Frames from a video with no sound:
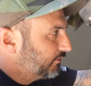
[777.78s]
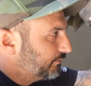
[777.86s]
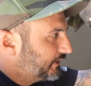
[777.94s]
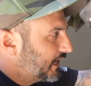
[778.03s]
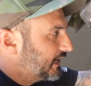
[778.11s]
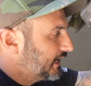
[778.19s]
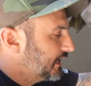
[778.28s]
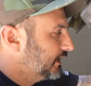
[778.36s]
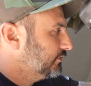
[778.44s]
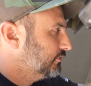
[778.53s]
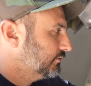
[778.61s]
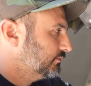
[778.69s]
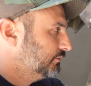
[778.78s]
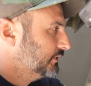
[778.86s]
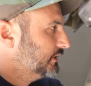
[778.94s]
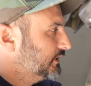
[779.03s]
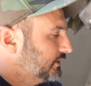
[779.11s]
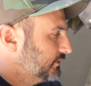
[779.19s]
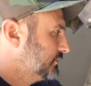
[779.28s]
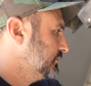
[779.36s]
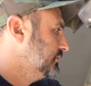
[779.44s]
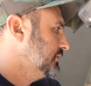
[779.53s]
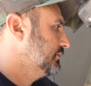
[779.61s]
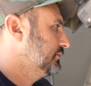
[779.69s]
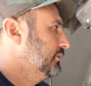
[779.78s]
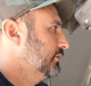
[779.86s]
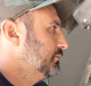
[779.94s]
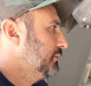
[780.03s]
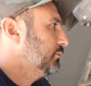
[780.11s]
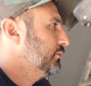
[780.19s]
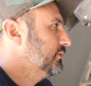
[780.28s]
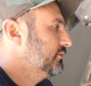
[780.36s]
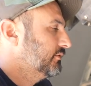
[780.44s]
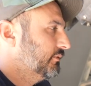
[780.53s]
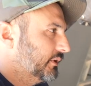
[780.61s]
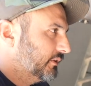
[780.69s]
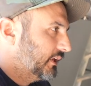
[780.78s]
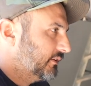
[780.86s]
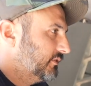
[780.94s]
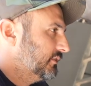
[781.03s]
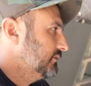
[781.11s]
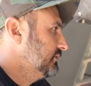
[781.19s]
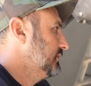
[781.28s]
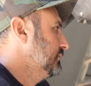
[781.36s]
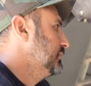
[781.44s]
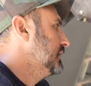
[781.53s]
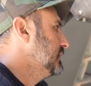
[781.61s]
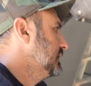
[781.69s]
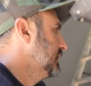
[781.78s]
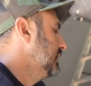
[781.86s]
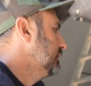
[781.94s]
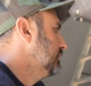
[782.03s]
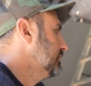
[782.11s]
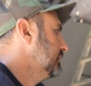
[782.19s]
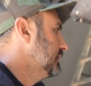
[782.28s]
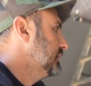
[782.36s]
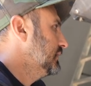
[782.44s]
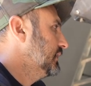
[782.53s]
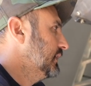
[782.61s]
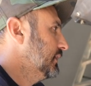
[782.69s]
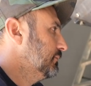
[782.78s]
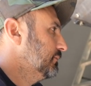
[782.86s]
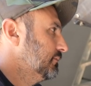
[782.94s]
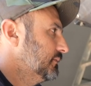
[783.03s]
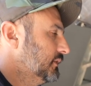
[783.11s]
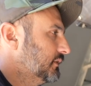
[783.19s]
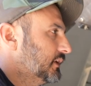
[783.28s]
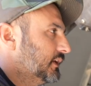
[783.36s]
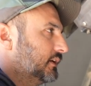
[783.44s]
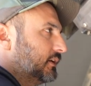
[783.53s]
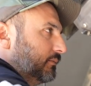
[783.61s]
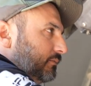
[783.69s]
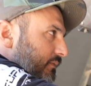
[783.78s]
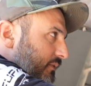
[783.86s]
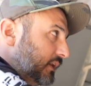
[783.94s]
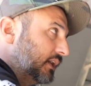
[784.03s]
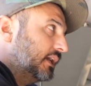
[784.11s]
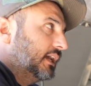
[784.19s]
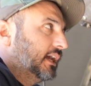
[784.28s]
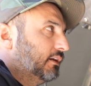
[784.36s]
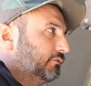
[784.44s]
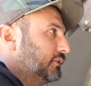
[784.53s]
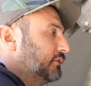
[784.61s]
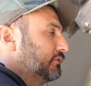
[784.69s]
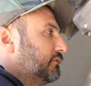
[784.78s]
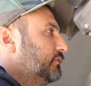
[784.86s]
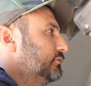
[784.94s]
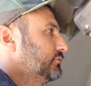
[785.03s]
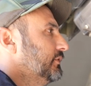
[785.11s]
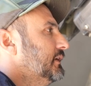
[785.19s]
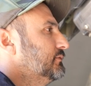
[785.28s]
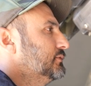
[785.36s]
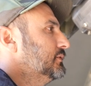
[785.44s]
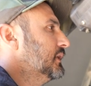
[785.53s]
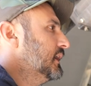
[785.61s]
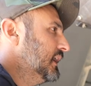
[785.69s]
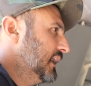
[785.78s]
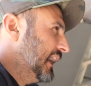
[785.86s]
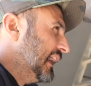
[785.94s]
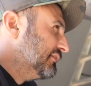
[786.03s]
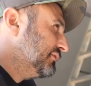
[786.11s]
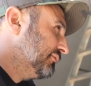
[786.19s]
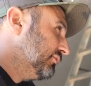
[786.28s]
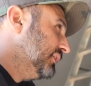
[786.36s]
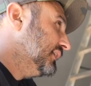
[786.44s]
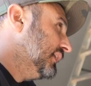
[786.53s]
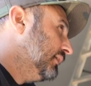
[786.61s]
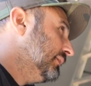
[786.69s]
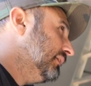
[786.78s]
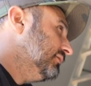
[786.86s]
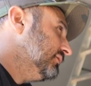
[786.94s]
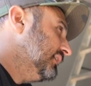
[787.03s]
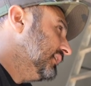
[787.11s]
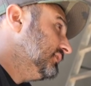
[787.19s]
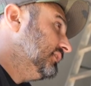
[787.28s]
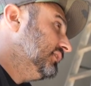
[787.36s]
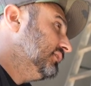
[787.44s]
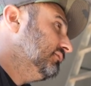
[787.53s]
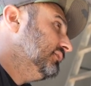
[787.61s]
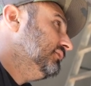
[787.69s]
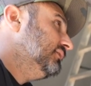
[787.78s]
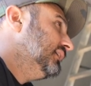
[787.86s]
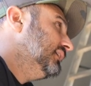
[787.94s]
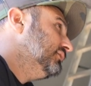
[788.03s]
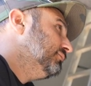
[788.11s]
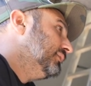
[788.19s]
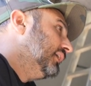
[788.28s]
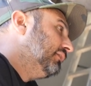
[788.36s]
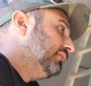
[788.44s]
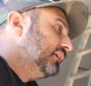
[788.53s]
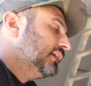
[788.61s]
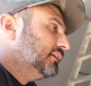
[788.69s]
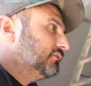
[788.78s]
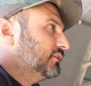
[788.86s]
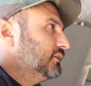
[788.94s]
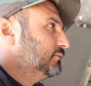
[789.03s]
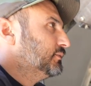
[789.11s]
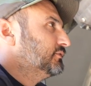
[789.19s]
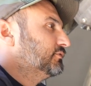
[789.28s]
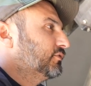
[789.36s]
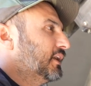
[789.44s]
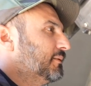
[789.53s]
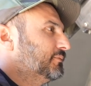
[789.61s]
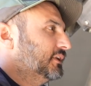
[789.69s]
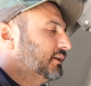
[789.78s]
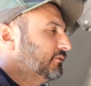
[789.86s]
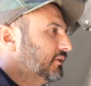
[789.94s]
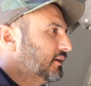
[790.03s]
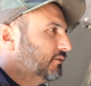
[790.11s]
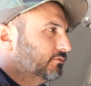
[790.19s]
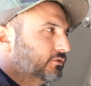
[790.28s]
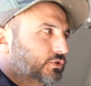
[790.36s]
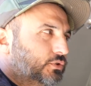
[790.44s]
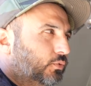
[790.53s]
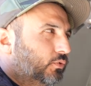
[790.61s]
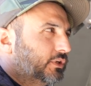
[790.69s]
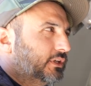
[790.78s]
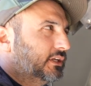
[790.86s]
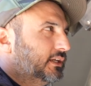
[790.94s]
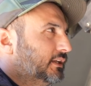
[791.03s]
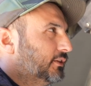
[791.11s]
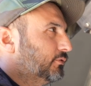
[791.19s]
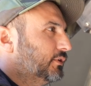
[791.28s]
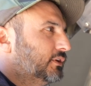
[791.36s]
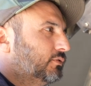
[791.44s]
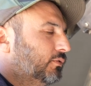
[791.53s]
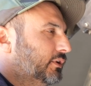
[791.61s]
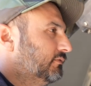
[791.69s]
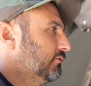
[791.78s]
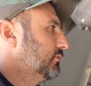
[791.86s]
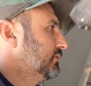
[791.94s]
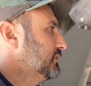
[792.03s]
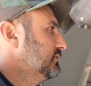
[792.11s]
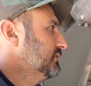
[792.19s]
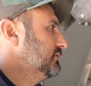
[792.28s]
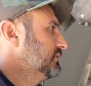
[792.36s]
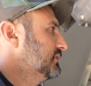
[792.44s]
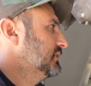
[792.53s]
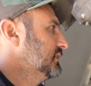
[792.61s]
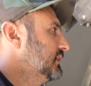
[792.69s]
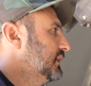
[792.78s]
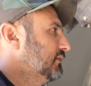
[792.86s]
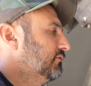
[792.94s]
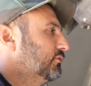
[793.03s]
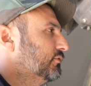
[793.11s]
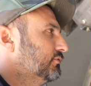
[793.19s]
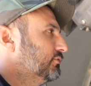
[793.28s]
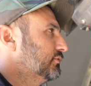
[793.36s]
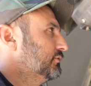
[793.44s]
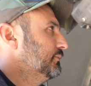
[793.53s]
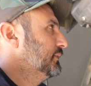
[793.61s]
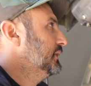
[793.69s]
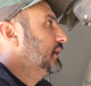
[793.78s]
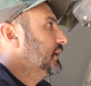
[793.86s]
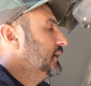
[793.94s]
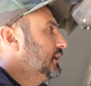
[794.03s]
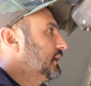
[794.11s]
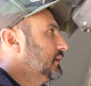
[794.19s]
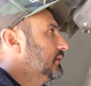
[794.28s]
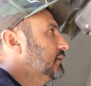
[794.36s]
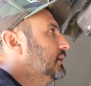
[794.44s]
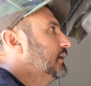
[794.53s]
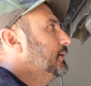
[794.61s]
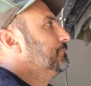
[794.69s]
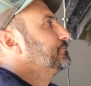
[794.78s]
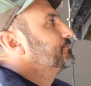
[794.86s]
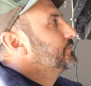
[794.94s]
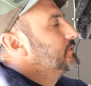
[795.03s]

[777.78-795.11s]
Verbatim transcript: from that angle to your third member, so it lessens the pinion angle, and um, you can end up having full travel. As of right now, we haven't checked it in a few days, but I think it's going to be strapped at around 23, 24 inches at full droop. And um,